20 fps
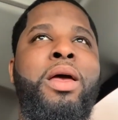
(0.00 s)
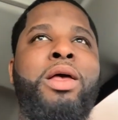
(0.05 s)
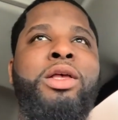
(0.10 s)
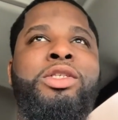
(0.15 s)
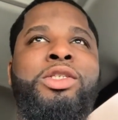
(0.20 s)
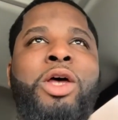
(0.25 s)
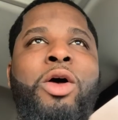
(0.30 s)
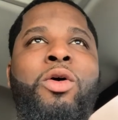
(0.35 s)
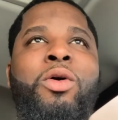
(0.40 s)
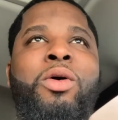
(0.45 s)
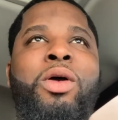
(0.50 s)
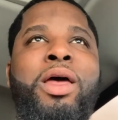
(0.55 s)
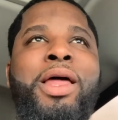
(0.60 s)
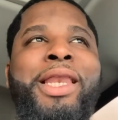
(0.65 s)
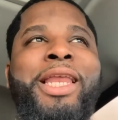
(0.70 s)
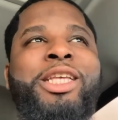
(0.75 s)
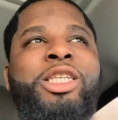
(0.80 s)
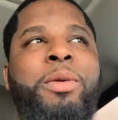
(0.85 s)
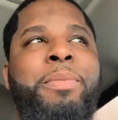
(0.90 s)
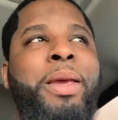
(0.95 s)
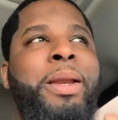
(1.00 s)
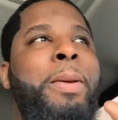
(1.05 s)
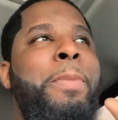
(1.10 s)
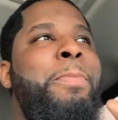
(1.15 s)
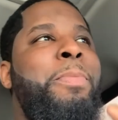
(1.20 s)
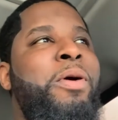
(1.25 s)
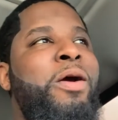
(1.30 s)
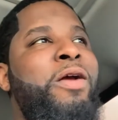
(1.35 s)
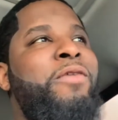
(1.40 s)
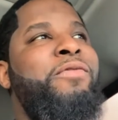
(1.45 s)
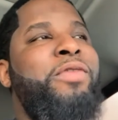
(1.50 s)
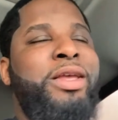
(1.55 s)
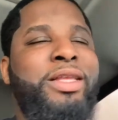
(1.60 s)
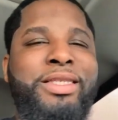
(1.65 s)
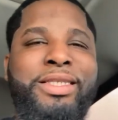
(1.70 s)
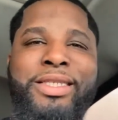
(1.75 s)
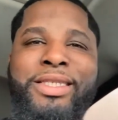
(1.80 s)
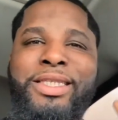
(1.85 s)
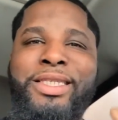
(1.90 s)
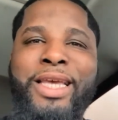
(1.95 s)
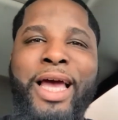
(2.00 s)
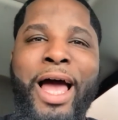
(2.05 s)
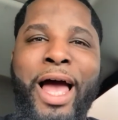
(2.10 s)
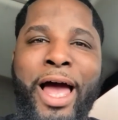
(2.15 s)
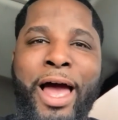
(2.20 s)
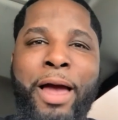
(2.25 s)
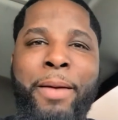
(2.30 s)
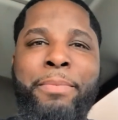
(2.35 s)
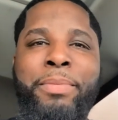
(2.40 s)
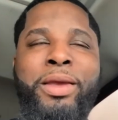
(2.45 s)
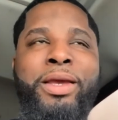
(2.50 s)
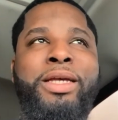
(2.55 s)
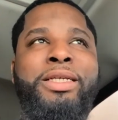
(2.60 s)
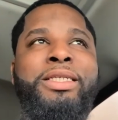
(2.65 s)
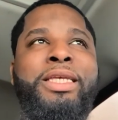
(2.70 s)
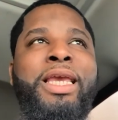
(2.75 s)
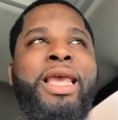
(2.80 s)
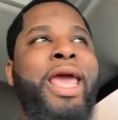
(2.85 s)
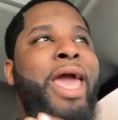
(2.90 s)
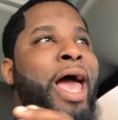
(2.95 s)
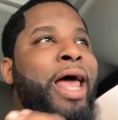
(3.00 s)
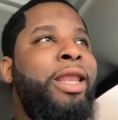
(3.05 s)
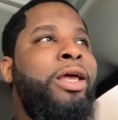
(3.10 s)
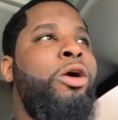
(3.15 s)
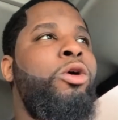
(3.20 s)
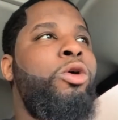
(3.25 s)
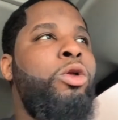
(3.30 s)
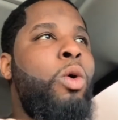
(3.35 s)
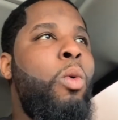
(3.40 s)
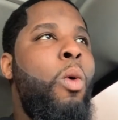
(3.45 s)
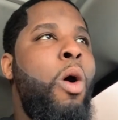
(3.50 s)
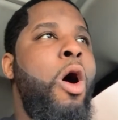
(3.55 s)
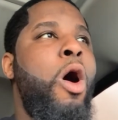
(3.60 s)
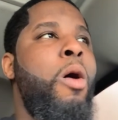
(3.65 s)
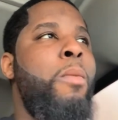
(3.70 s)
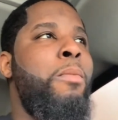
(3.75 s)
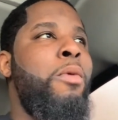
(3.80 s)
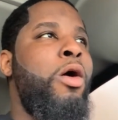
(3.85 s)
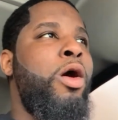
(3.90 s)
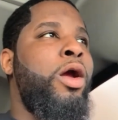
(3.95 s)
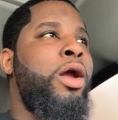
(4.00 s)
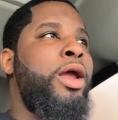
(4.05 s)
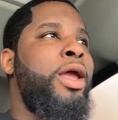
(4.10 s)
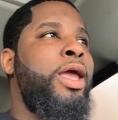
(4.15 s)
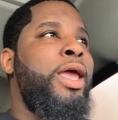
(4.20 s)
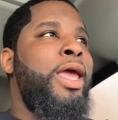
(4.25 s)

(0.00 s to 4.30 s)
So this will be the perfect time because he got to go to Walmart